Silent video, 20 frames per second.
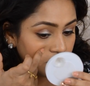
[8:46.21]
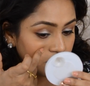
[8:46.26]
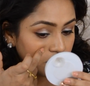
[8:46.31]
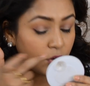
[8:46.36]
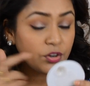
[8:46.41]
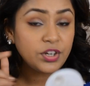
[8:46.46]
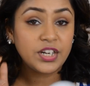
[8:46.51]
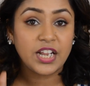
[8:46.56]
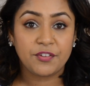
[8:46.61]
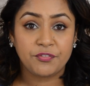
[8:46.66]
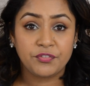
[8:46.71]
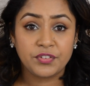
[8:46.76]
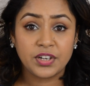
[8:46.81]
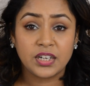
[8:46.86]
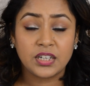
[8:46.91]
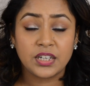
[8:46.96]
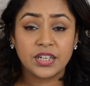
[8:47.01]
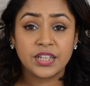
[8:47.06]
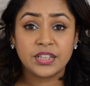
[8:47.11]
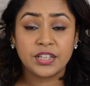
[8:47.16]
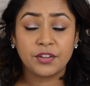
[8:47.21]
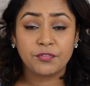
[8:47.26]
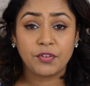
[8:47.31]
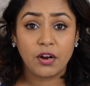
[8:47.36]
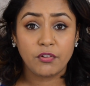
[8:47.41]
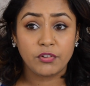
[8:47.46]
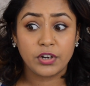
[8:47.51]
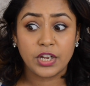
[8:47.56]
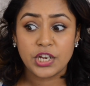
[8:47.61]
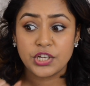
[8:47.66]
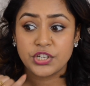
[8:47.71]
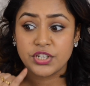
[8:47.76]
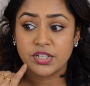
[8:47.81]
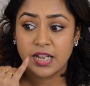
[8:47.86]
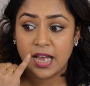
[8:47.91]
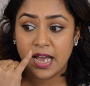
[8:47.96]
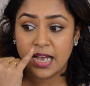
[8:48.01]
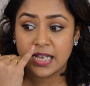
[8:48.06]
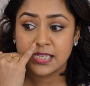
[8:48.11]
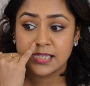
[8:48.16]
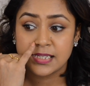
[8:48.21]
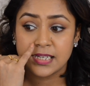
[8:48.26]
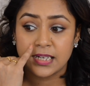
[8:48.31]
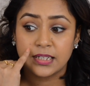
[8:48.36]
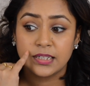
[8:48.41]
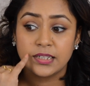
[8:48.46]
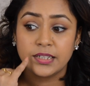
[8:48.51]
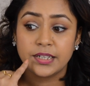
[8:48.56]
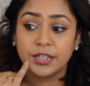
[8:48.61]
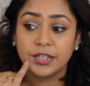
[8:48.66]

Now definitely the foundation has settled